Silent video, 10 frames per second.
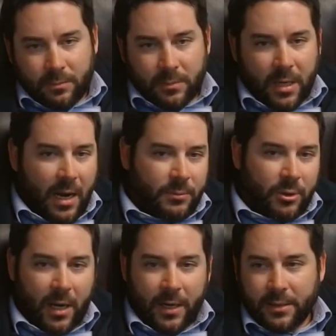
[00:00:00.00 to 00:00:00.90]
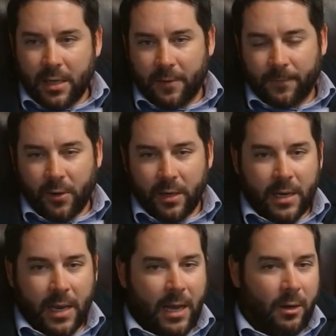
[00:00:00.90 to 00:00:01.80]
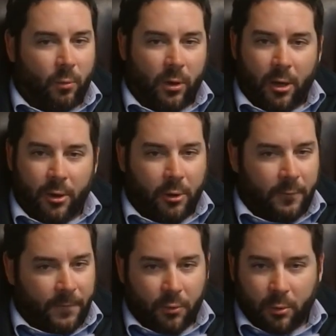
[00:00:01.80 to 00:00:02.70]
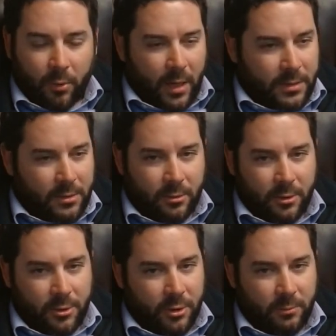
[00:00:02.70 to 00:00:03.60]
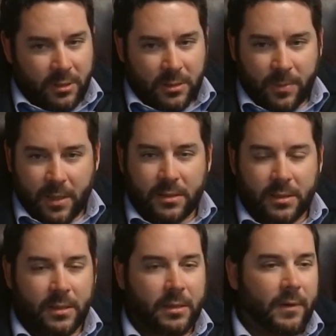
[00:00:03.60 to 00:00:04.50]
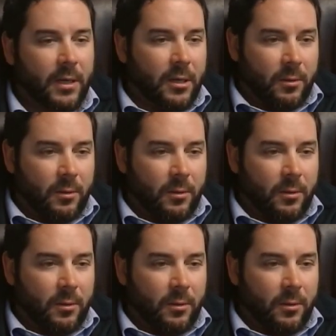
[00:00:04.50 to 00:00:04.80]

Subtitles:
Times are kind of tough right now. We all know fuel prices are extremely expensive.